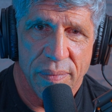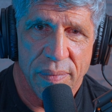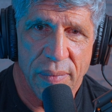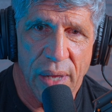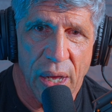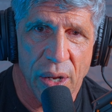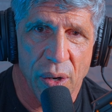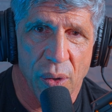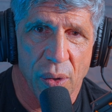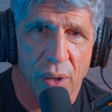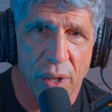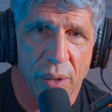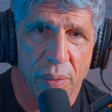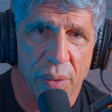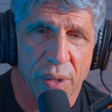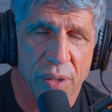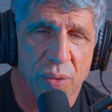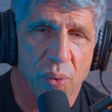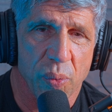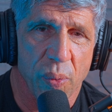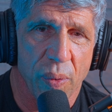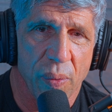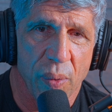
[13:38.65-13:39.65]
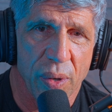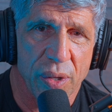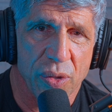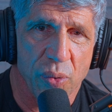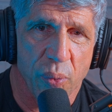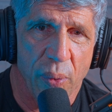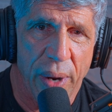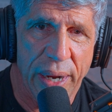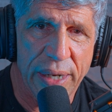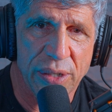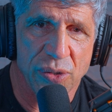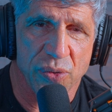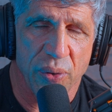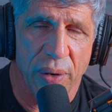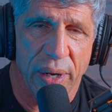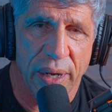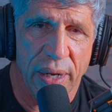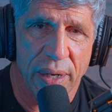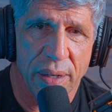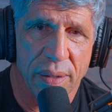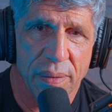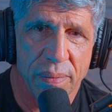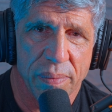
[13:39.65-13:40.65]
Not only with weight
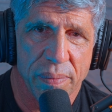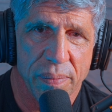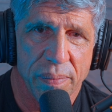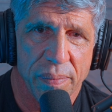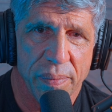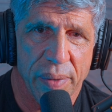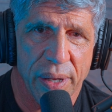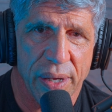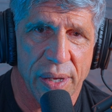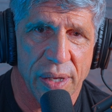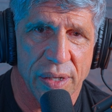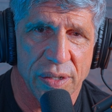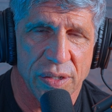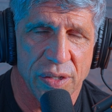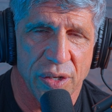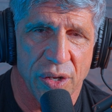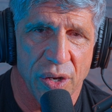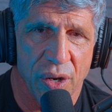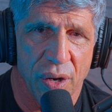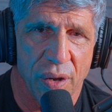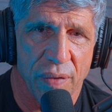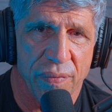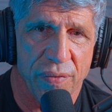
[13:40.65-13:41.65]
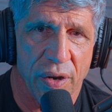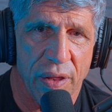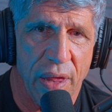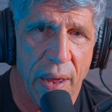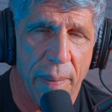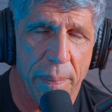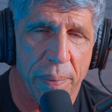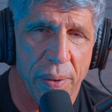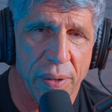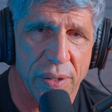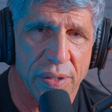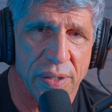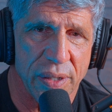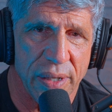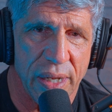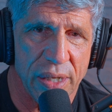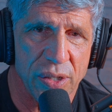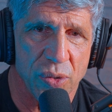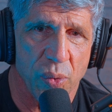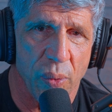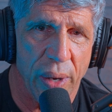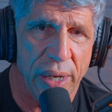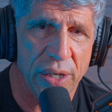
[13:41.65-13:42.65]
training, because, you know, if you're that person
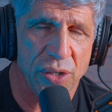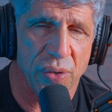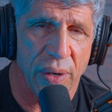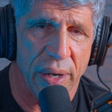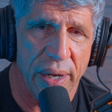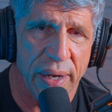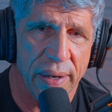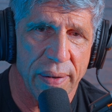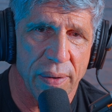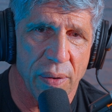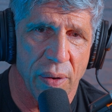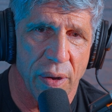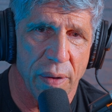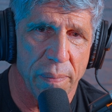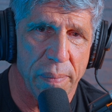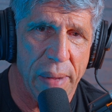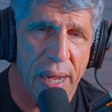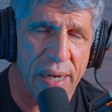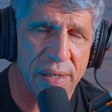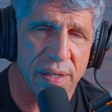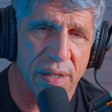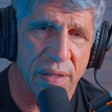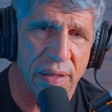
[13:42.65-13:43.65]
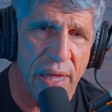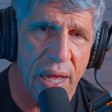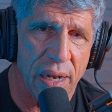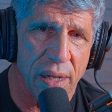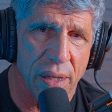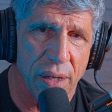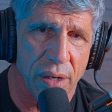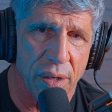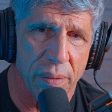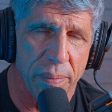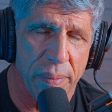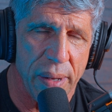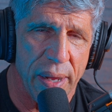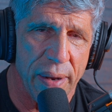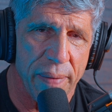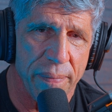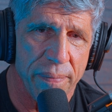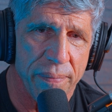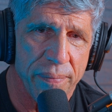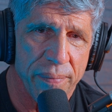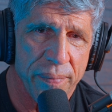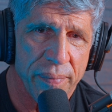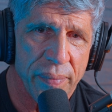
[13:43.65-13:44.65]
that's weight training, going back to that a little bit,
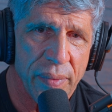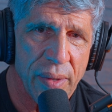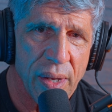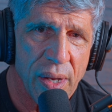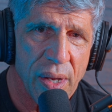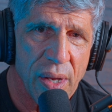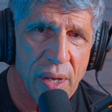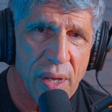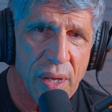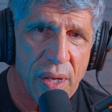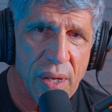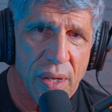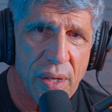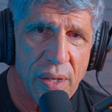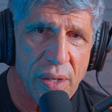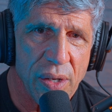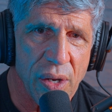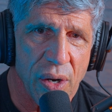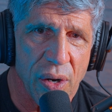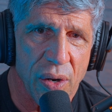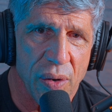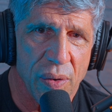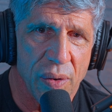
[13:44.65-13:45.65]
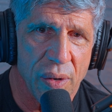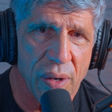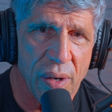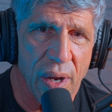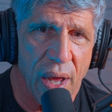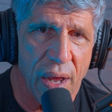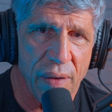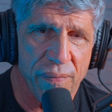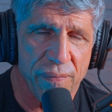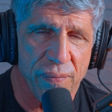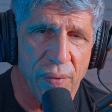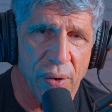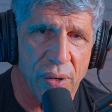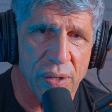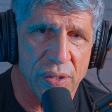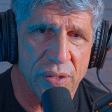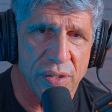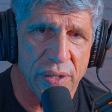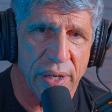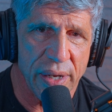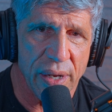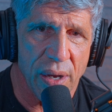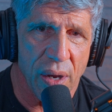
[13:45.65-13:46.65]
you're not
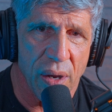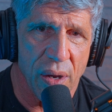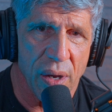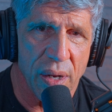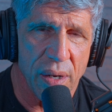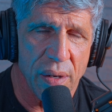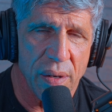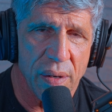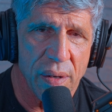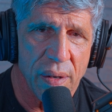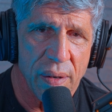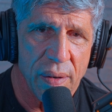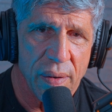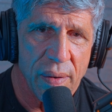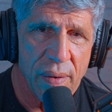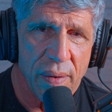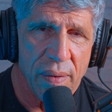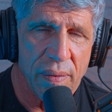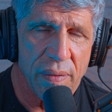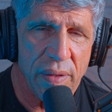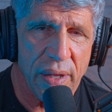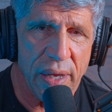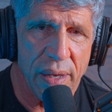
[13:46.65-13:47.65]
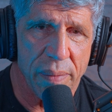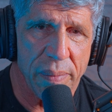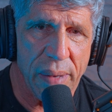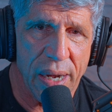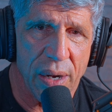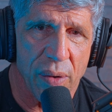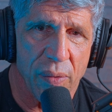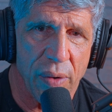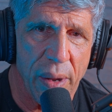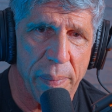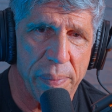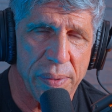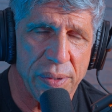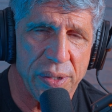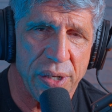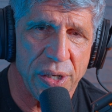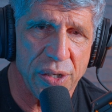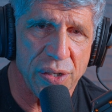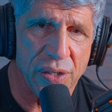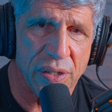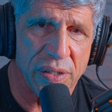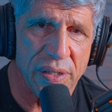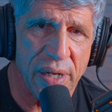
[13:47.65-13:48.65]
focusing on the amount of
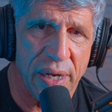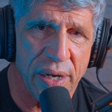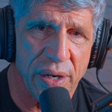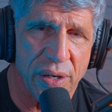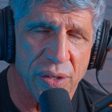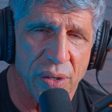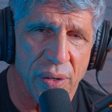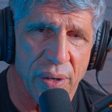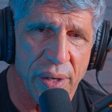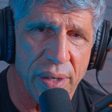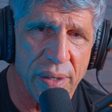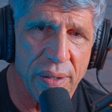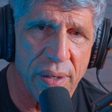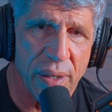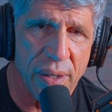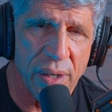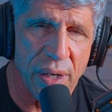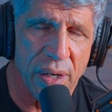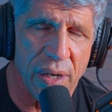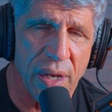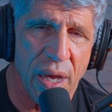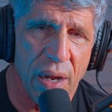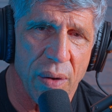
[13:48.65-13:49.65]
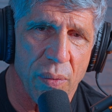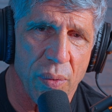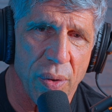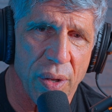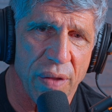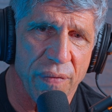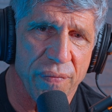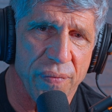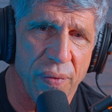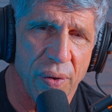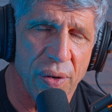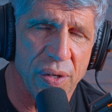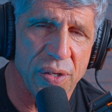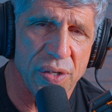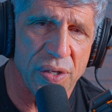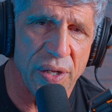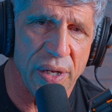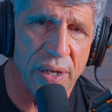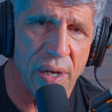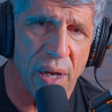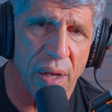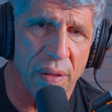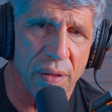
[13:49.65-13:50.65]
repetitions that you're doing. You're not really
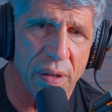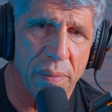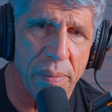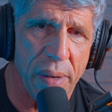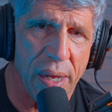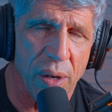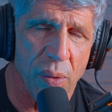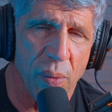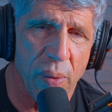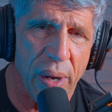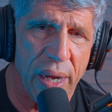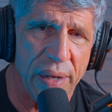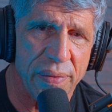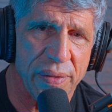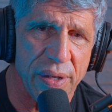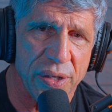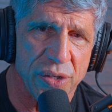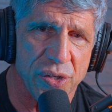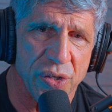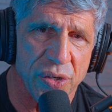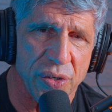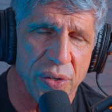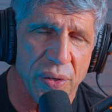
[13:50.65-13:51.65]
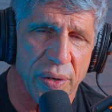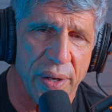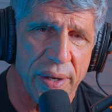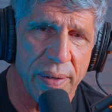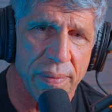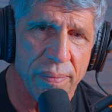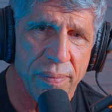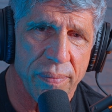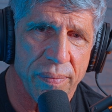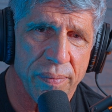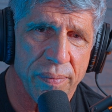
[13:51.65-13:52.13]
focusing on the amount of weight that you're doing.